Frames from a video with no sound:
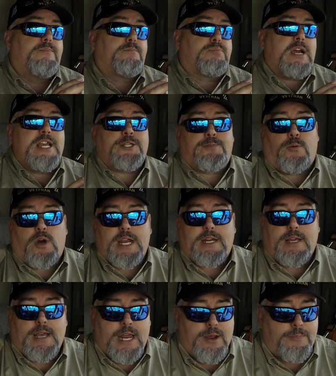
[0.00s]
Price point.
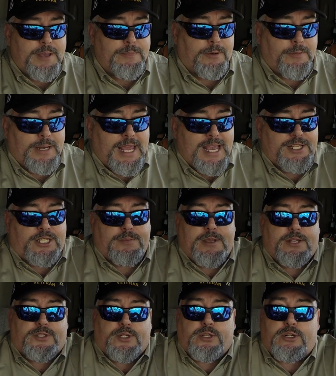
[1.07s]
I know people have been asking me
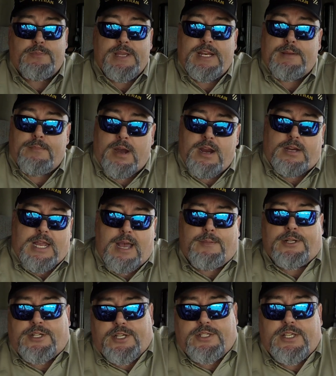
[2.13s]
on social media, Mark, how
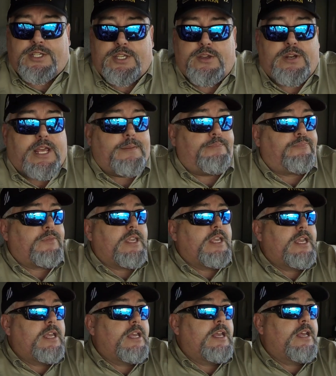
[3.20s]
much is this unit?
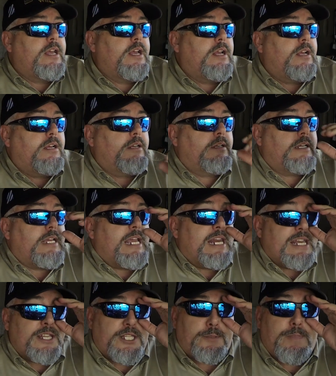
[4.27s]

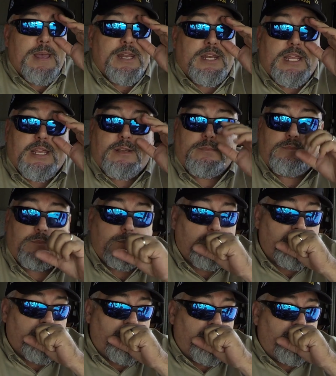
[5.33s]
It is spendy.
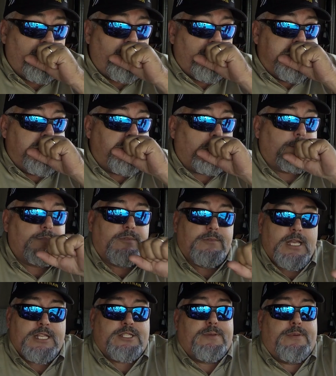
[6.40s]

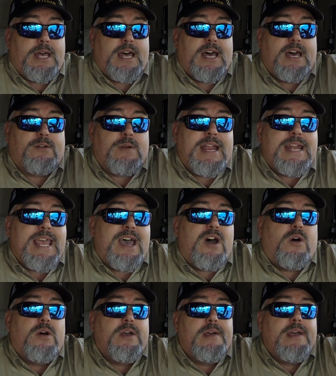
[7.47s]
It's about, right
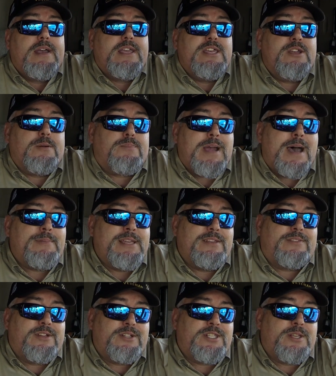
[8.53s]
now, you can probably,
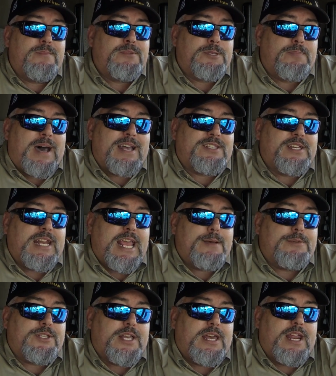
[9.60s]
there's some spots on
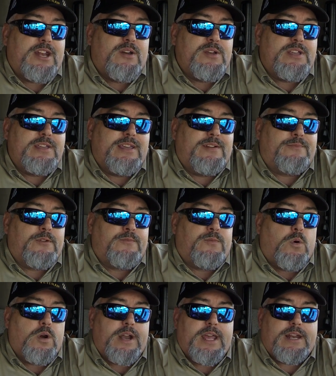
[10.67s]
Amazon, I know you can get it for
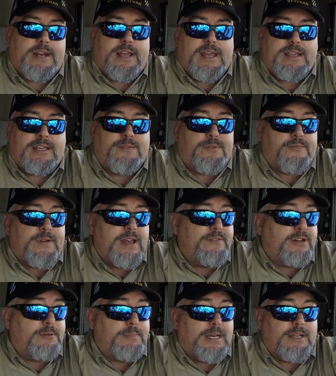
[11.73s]
$4.99. You can get it for
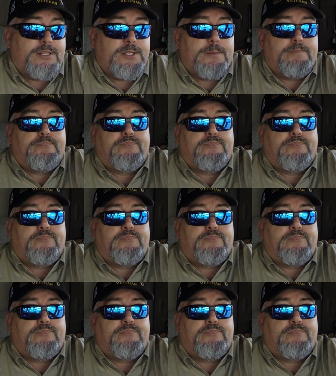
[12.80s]
$500.